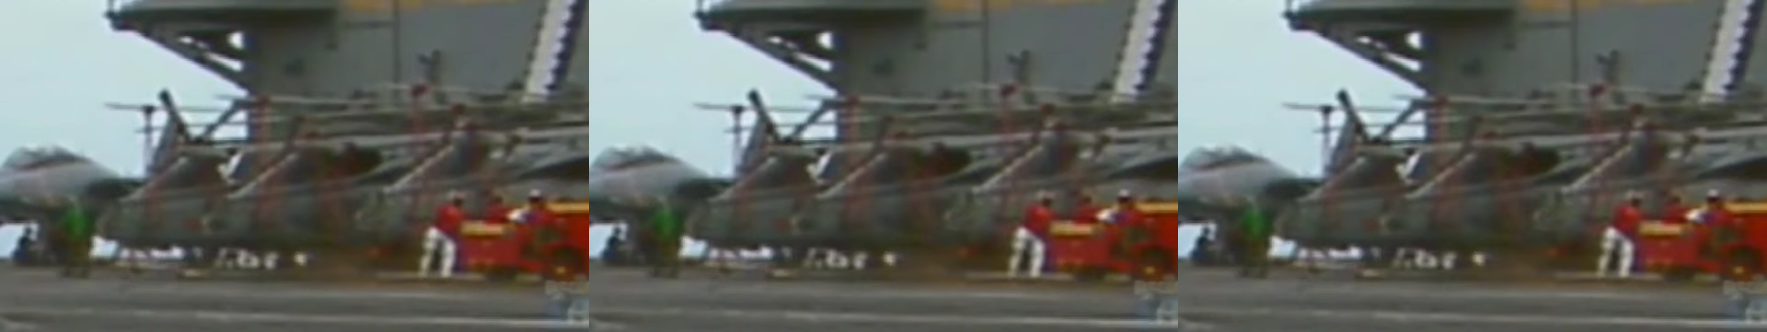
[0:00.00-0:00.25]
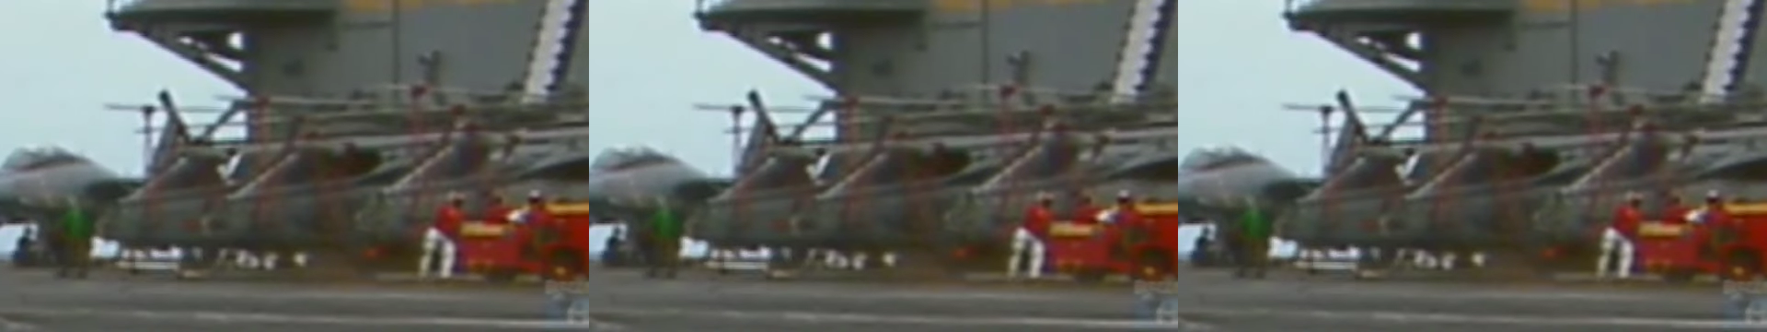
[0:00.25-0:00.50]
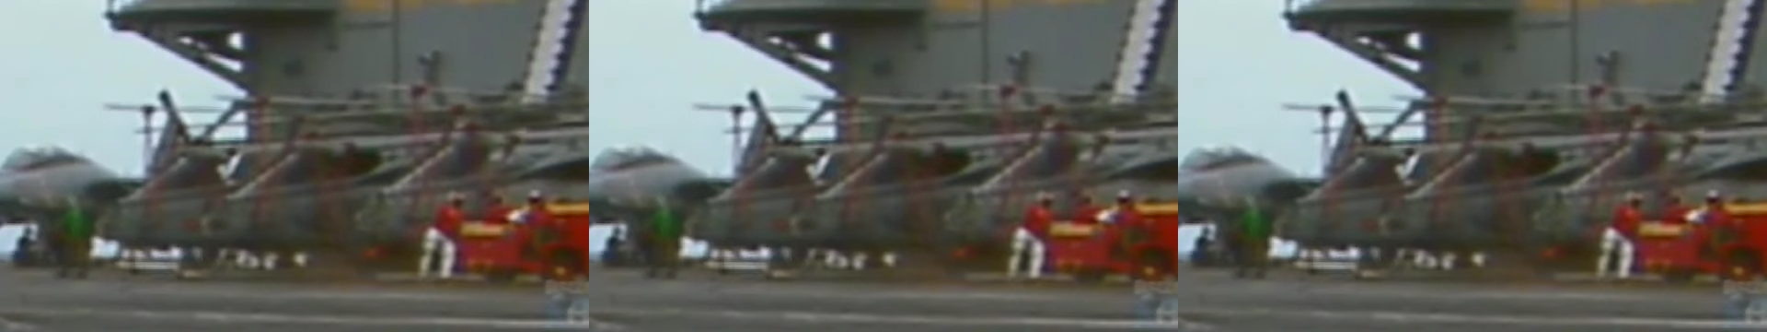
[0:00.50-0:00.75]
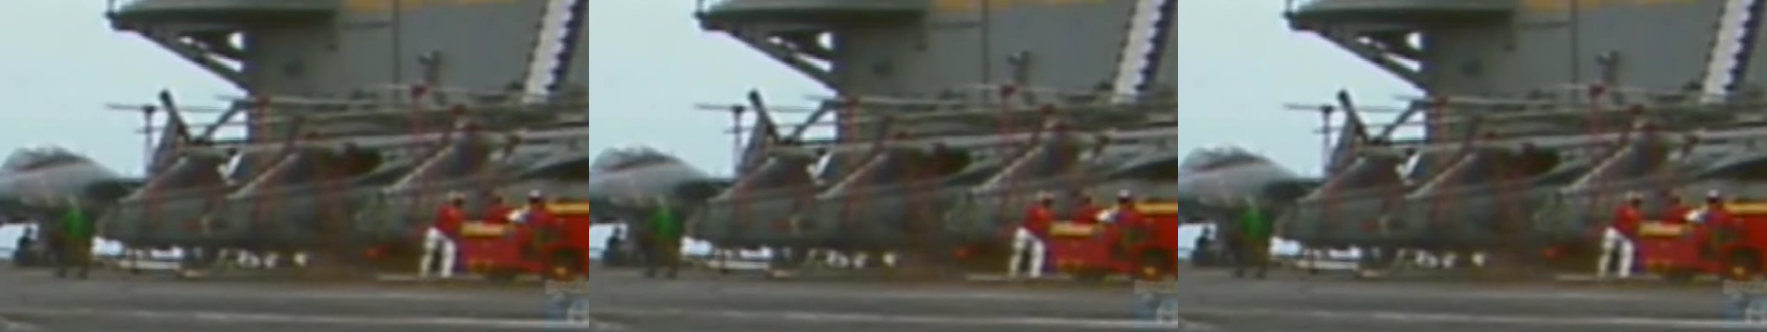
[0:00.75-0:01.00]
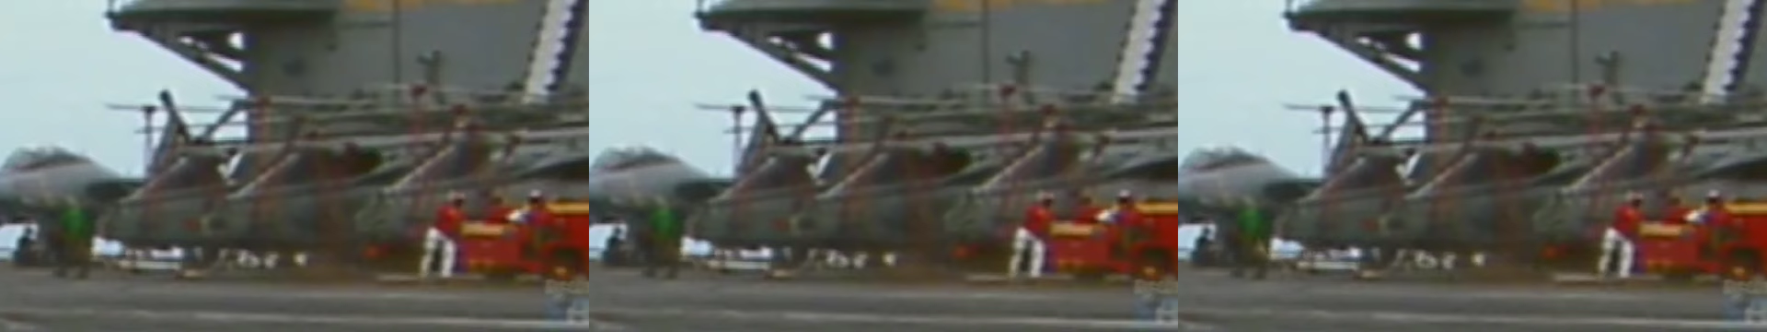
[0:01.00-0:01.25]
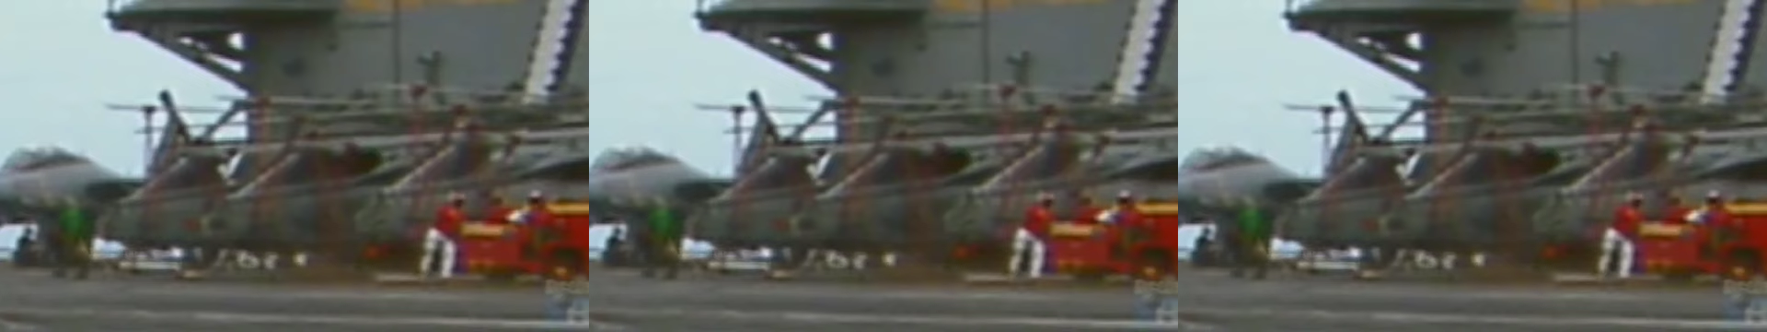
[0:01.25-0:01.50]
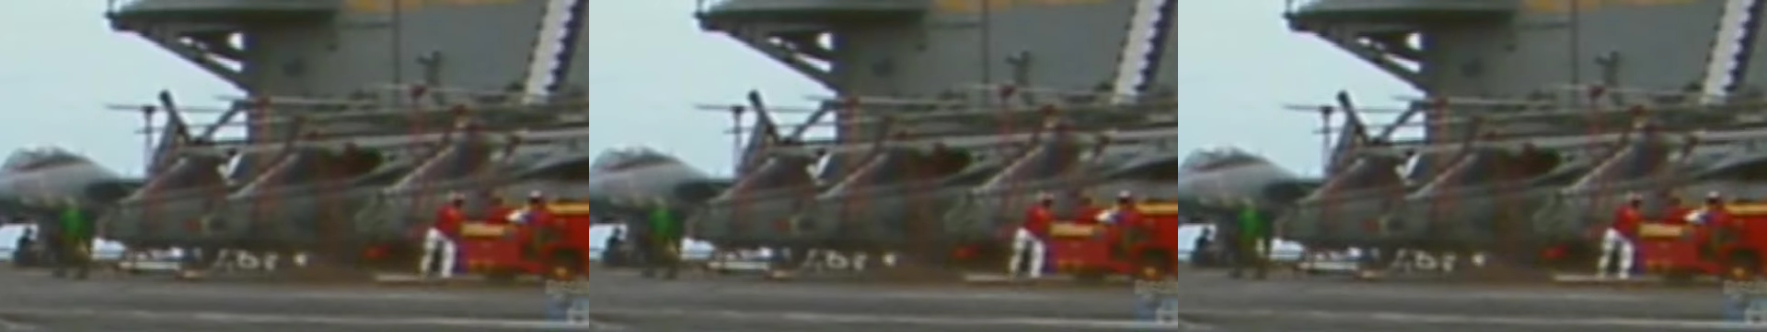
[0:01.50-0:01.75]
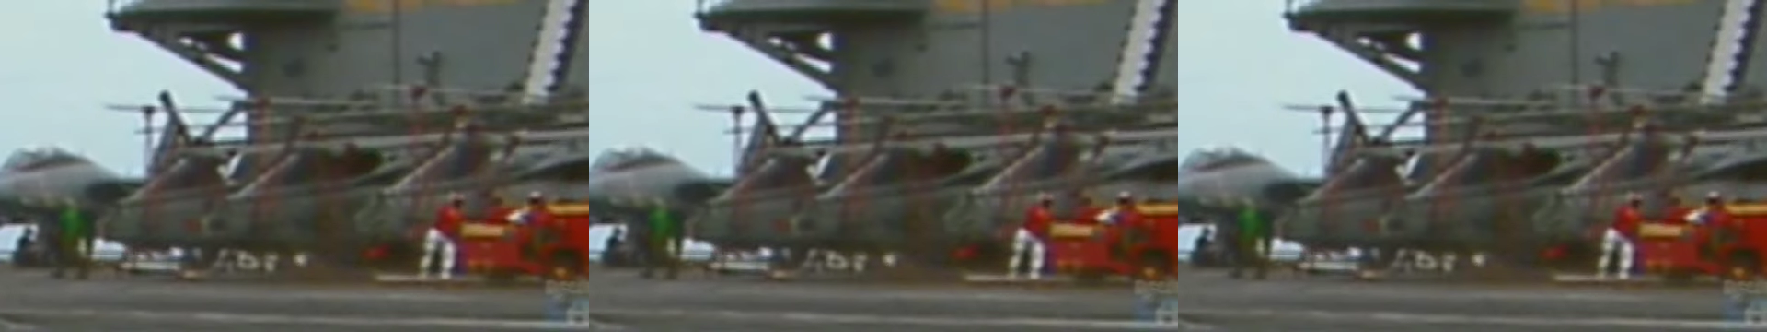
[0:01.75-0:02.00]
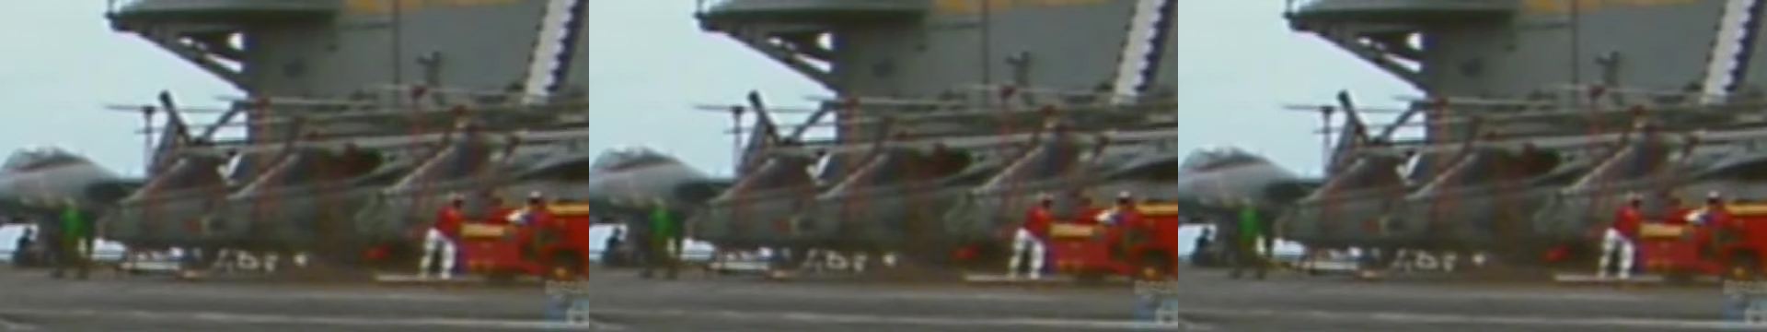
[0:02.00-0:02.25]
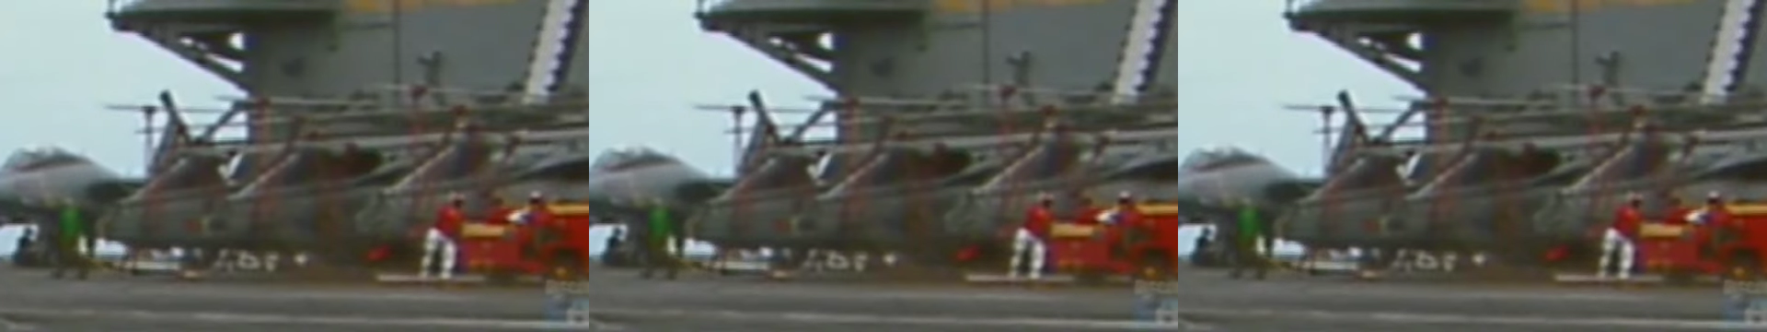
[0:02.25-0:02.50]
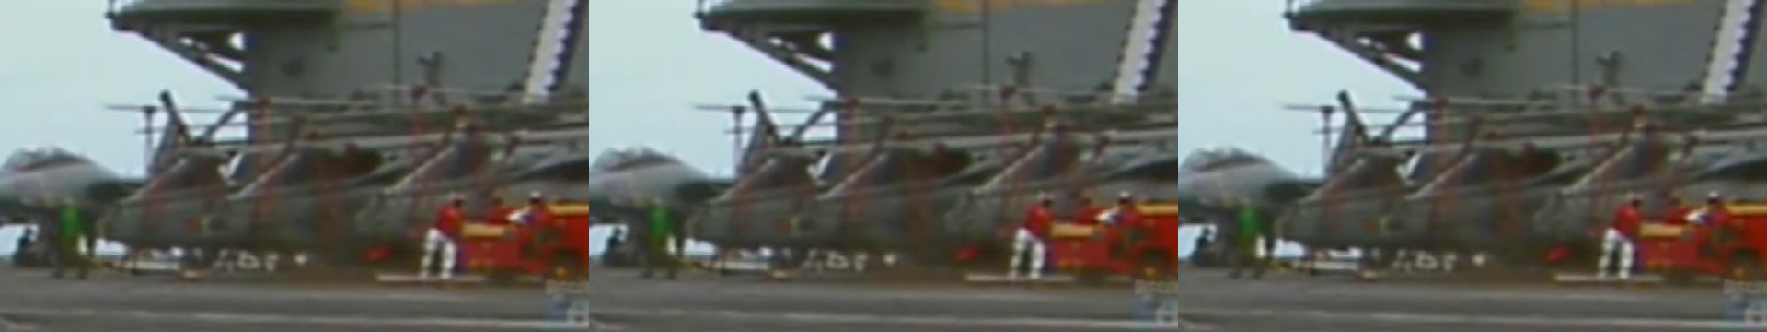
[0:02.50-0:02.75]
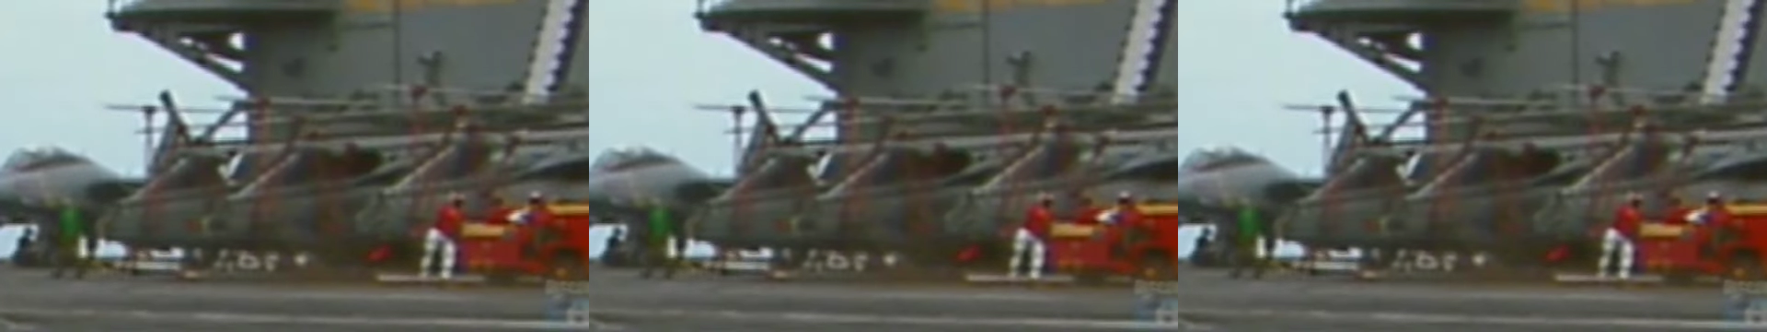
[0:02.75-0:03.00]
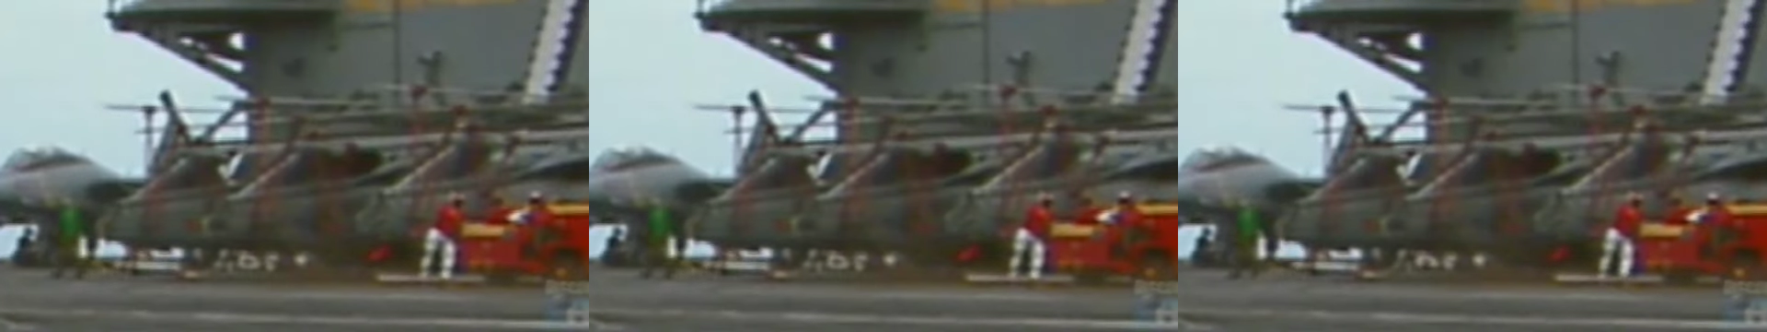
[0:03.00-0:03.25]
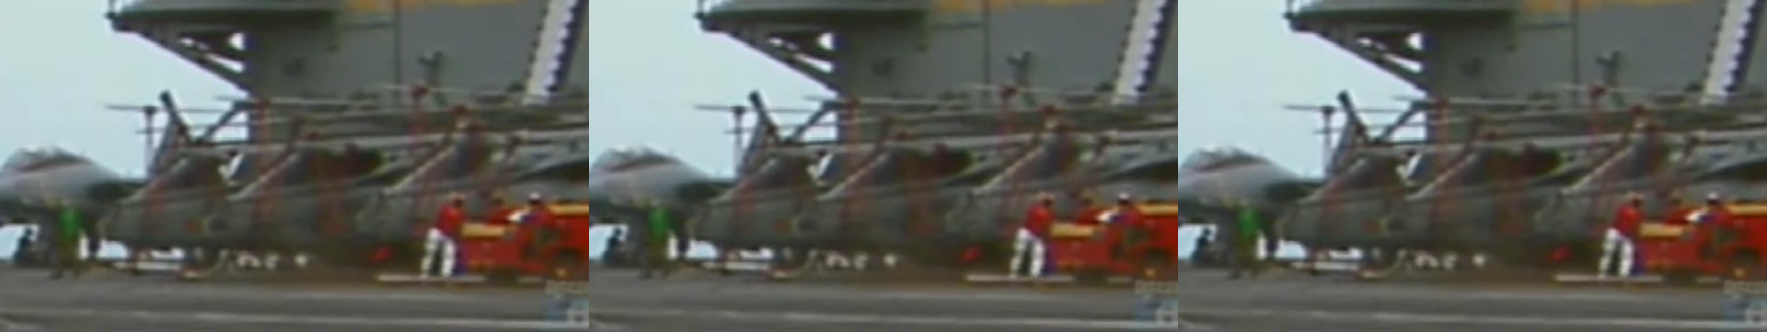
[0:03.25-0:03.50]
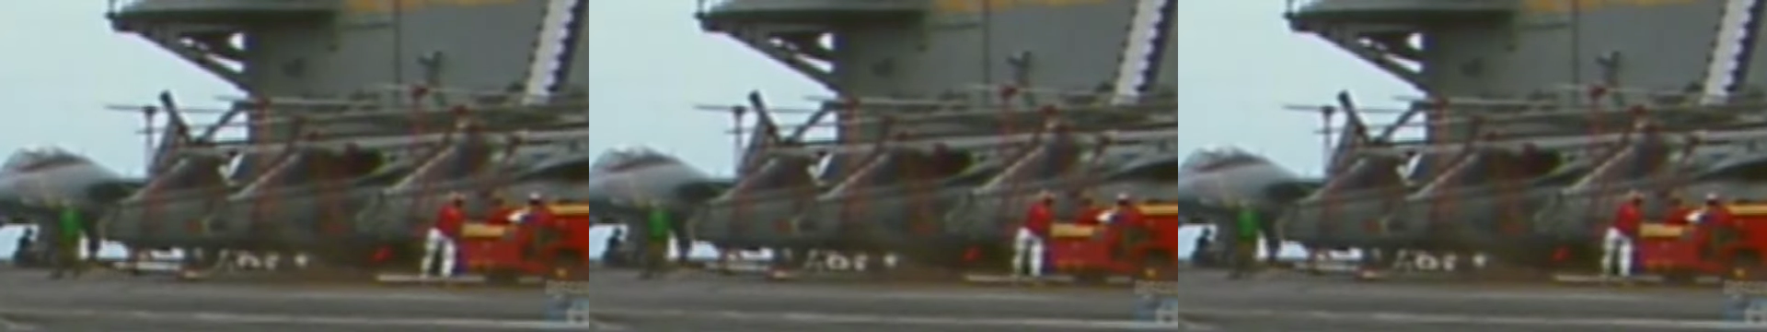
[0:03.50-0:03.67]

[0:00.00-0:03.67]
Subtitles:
[unreadable: no face in view]